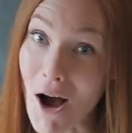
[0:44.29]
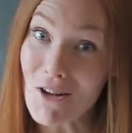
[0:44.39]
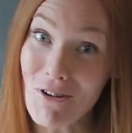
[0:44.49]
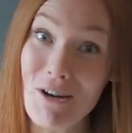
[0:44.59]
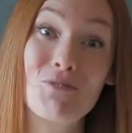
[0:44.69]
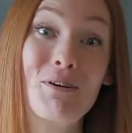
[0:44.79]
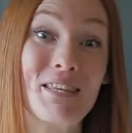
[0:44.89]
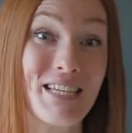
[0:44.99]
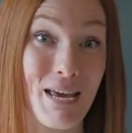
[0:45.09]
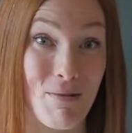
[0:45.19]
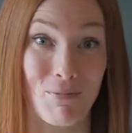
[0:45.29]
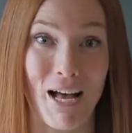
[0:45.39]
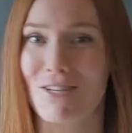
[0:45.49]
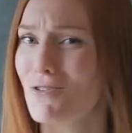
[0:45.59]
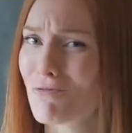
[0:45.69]
Contrary to what the name
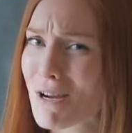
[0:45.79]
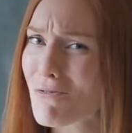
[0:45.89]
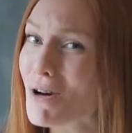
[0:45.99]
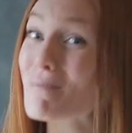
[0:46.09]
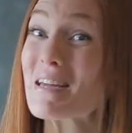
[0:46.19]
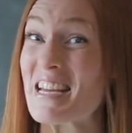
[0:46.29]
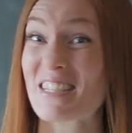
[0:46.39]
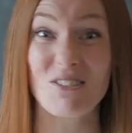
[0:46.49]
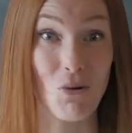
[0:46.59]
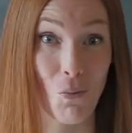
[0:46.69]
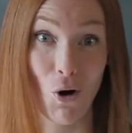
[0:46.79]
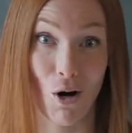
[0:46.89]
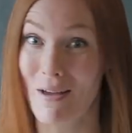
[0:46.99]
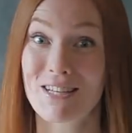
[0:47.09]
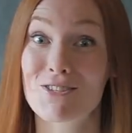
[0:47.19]
implies, ringworm isn't a
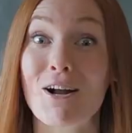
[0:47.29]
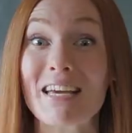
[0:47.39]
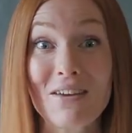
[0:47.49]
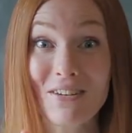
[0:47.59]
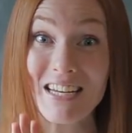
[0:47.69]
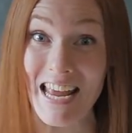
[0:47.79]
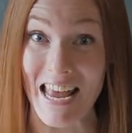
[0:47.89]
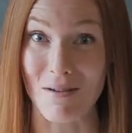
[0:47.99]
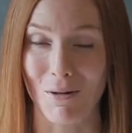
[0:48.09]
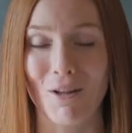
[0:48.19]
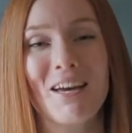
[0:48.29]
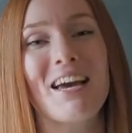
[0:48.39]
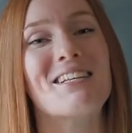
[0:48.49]
worm, it's not even an animal.